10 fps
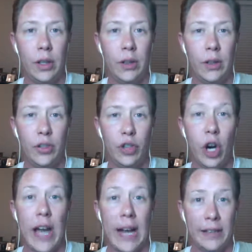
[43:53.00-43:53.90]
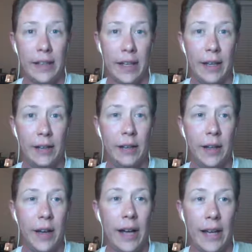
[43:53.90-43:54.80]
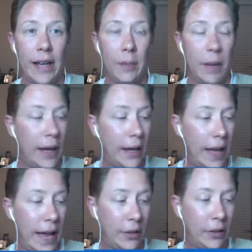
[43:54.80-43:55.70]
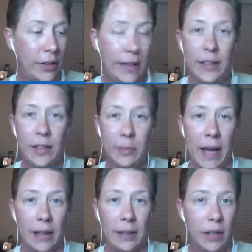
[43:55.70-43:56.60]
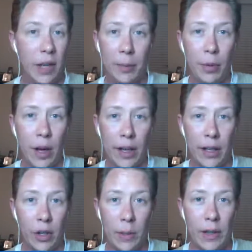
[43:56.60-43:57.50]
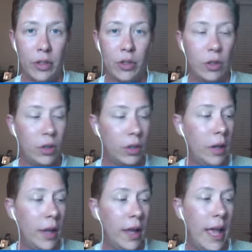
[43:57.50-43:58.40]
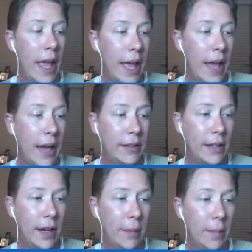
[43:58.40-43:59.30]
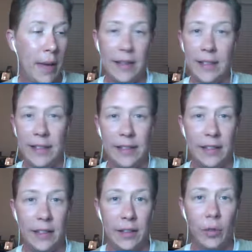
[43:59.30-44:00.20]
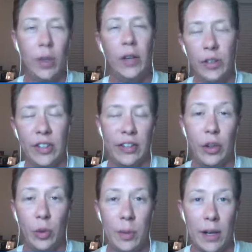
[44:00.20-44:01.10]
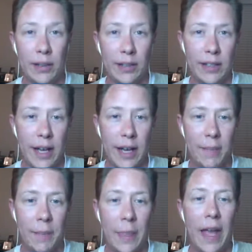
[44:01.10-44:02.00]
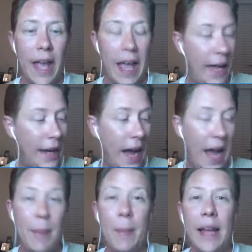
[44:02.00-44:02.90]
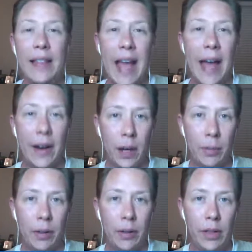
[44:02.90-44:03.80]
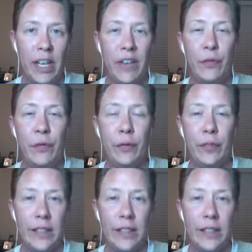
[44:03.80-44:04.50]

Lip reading: start acting again, I got my Actors Access back up and running under my control, and paid the $63 at the time. And I made that up in 15